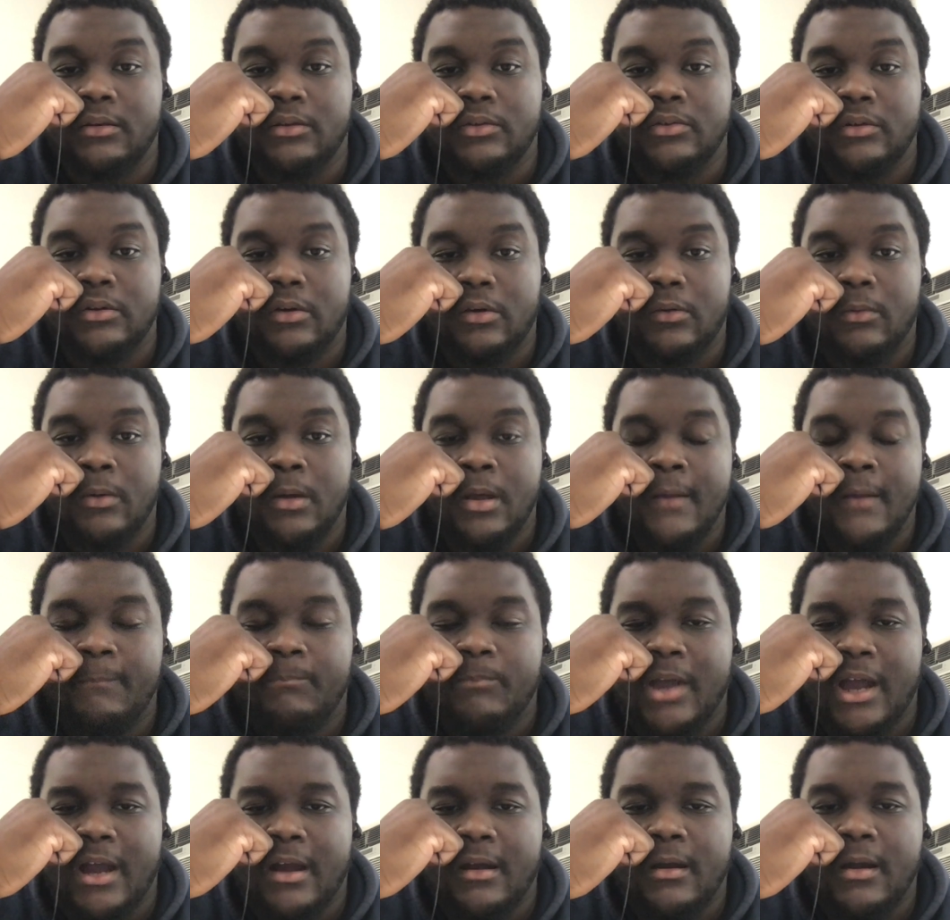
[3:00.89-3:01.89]
You know,
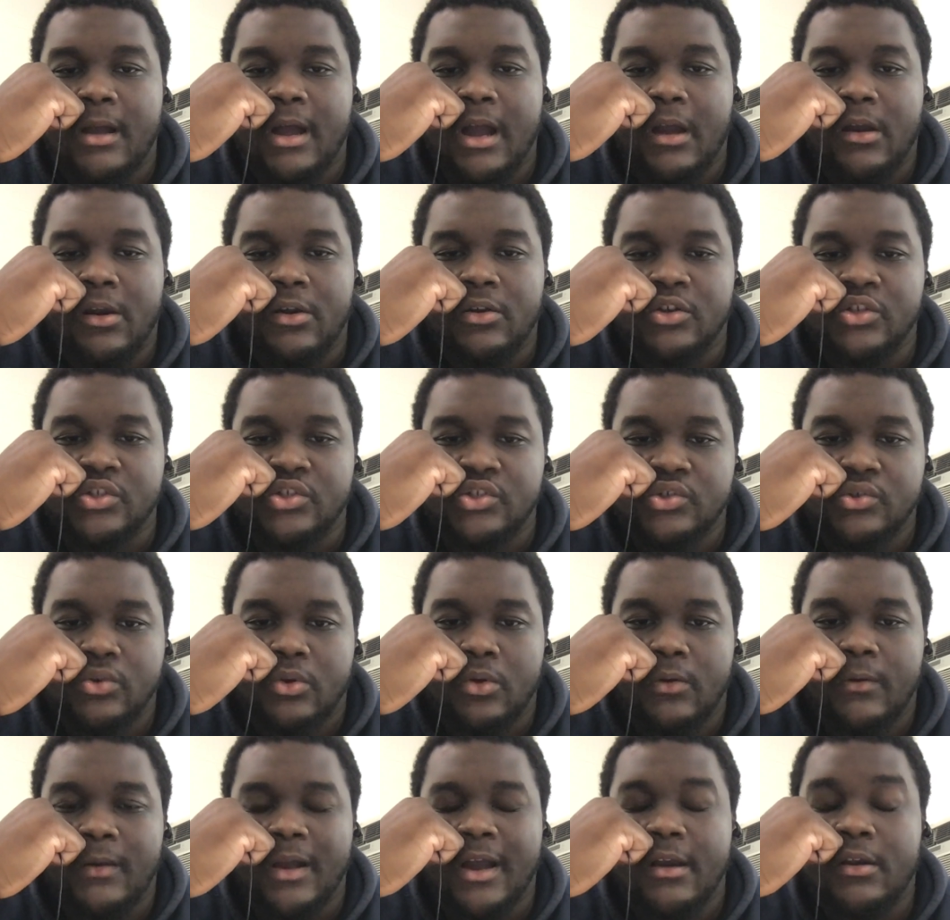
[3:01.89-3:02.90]
I heard
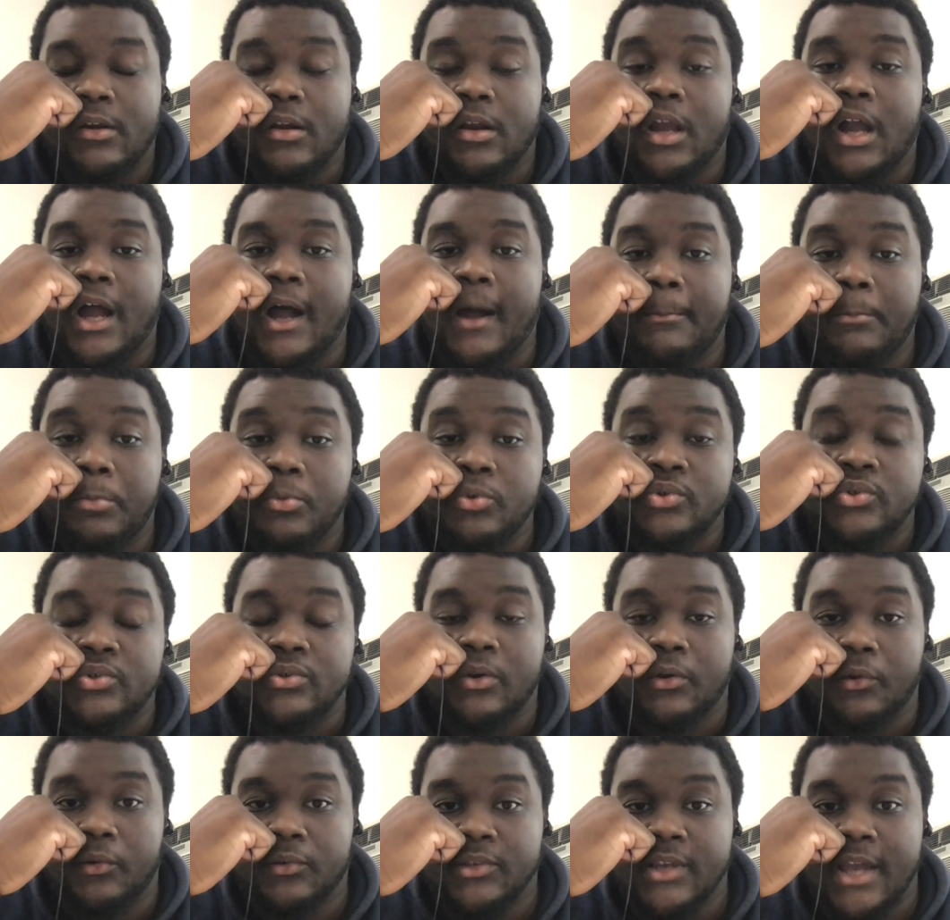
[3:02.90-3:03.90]
a couple
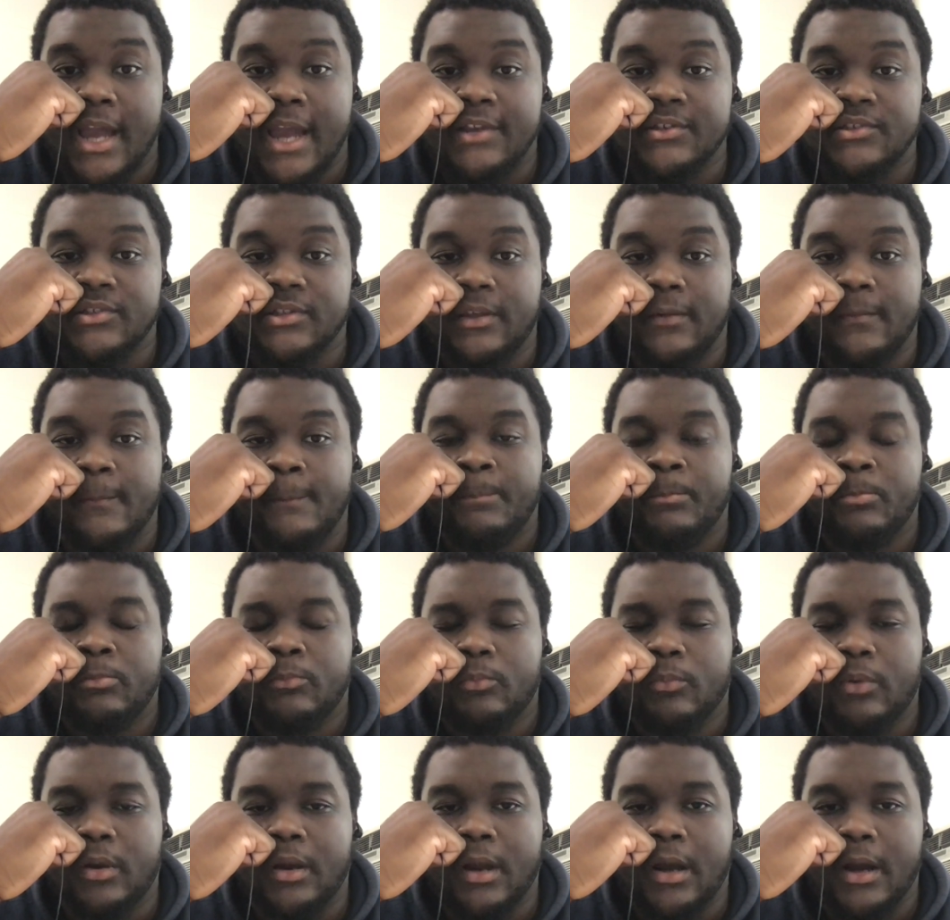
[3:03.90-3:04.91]
songs actually
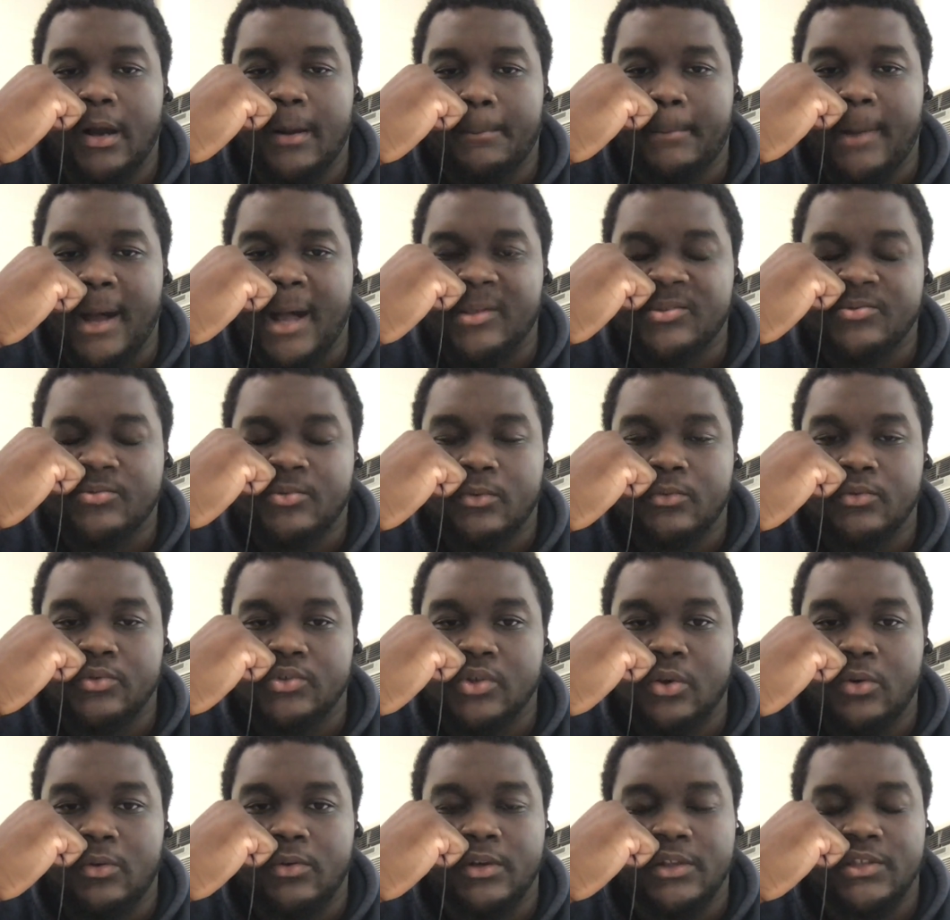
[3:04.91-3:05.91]
where Pop Smoke was
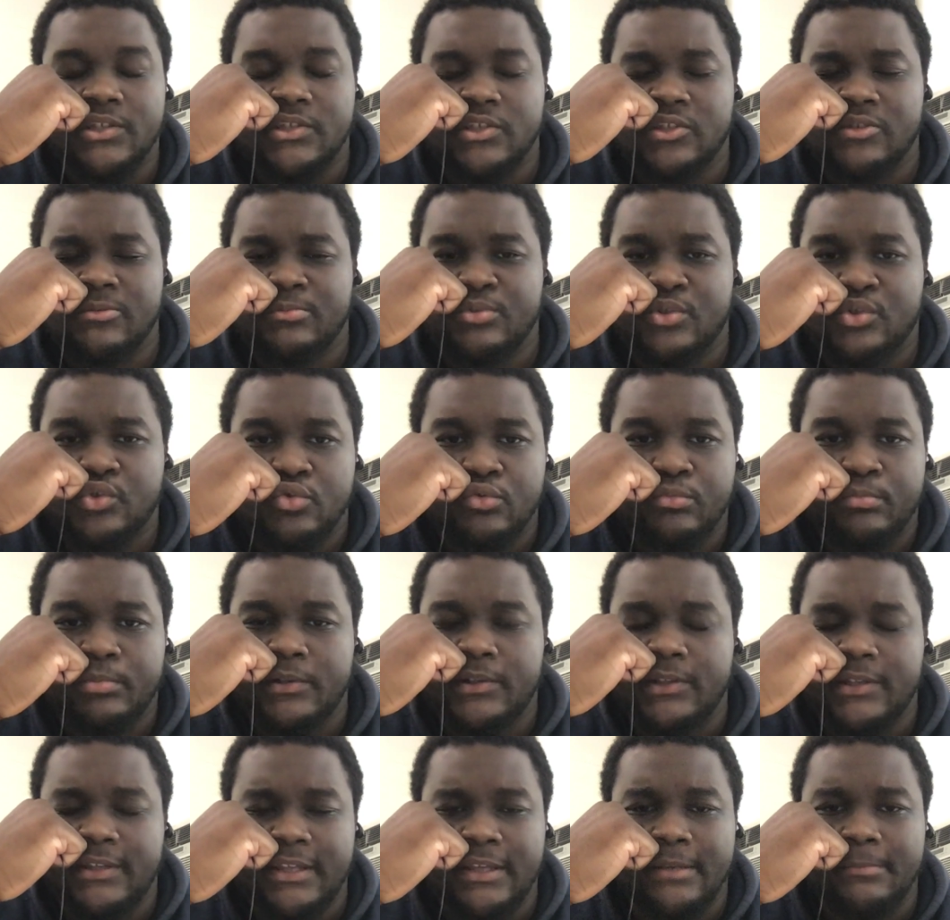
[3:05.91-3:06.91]
going into some super
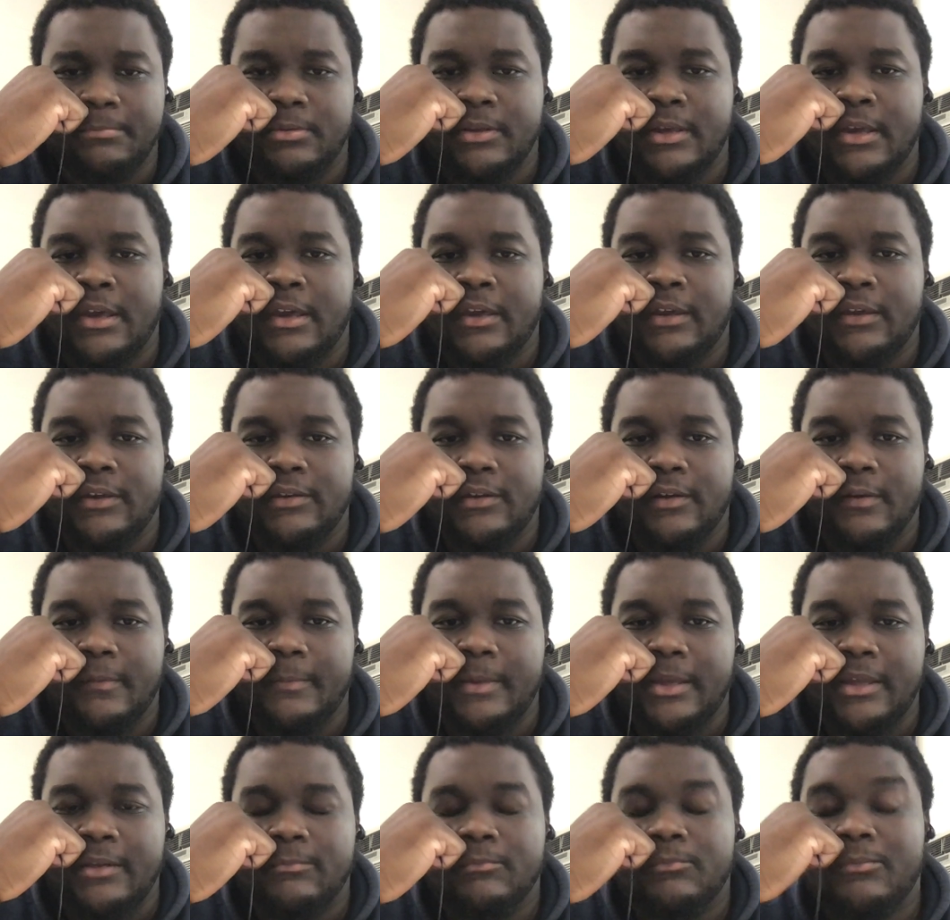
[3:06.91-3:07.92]
deep, you know what I
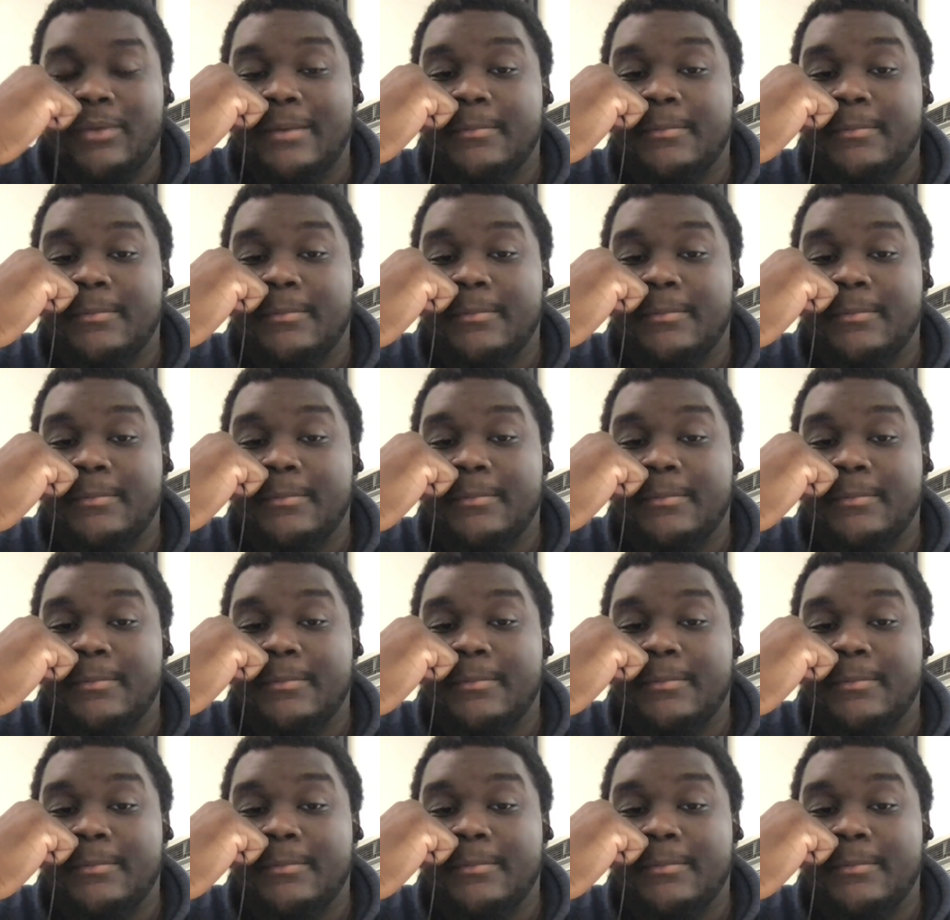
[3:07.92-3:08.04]
mean?